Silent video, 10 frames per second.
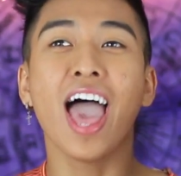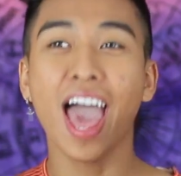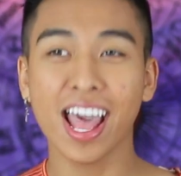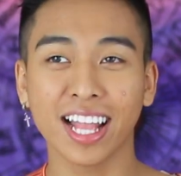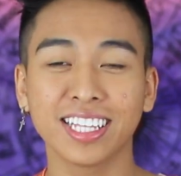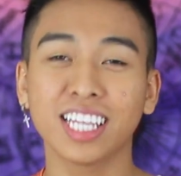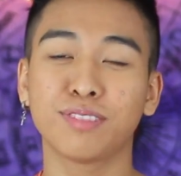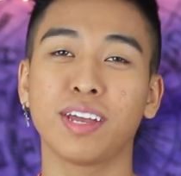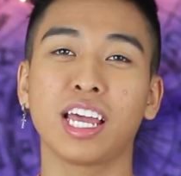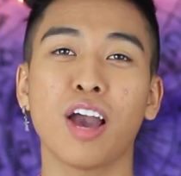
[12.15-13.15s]
and this
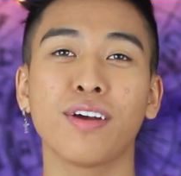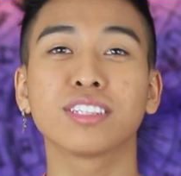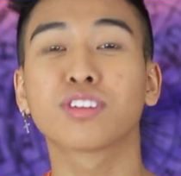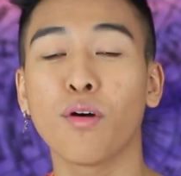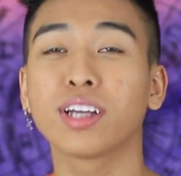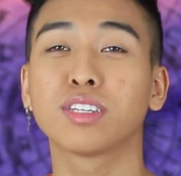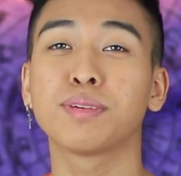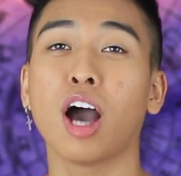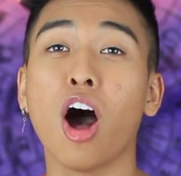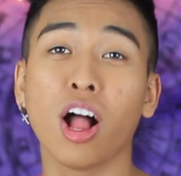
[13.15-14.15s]
video is going to
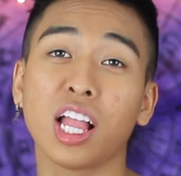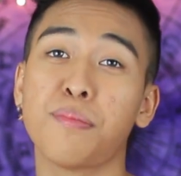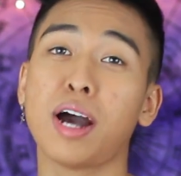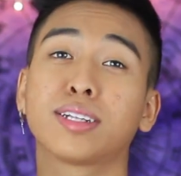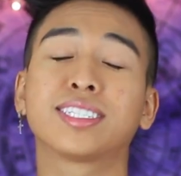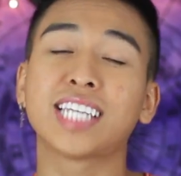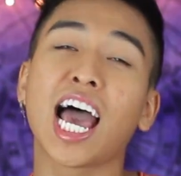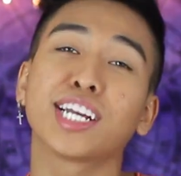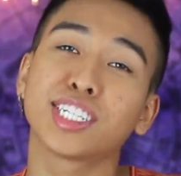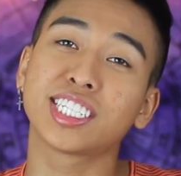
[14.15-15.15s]
be all about
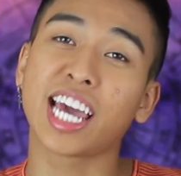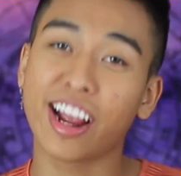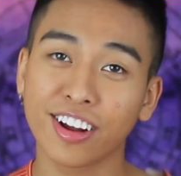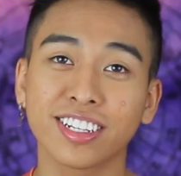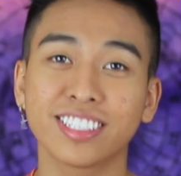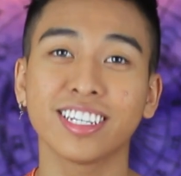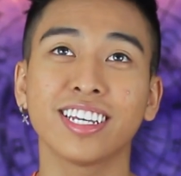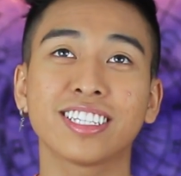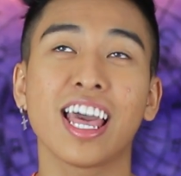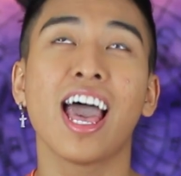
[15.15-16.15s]

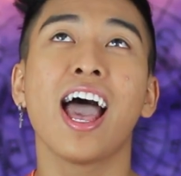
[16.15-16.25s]
Sagittariuses.